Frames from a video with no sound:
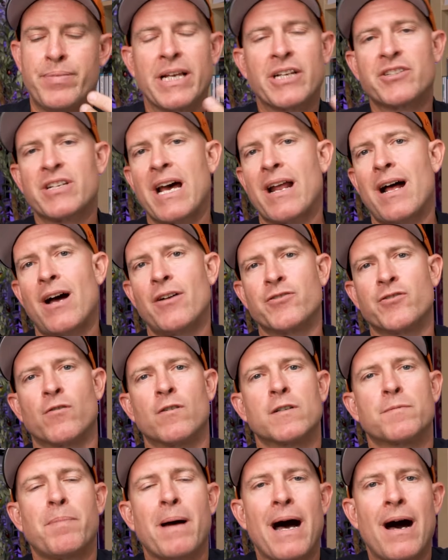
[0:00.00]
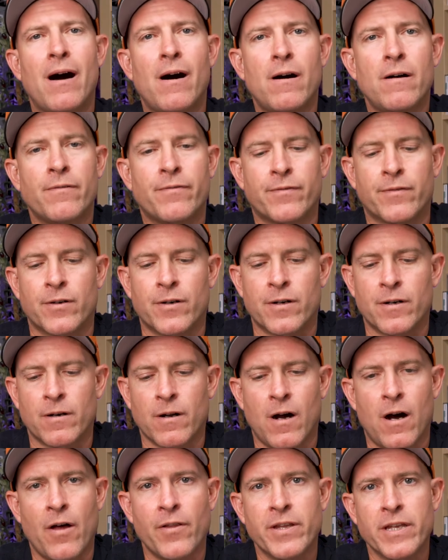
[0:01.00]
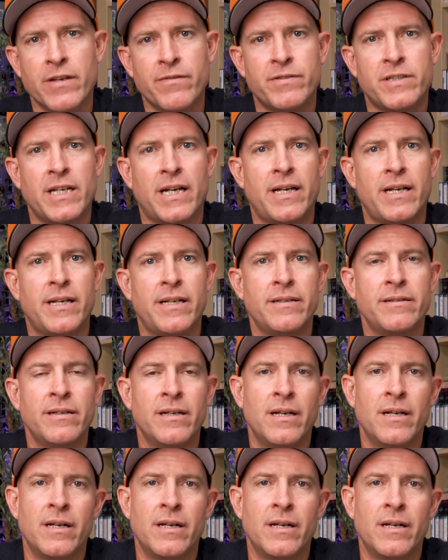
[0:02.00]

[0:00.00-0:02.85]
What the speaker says: big shout out George Powell for all that you've done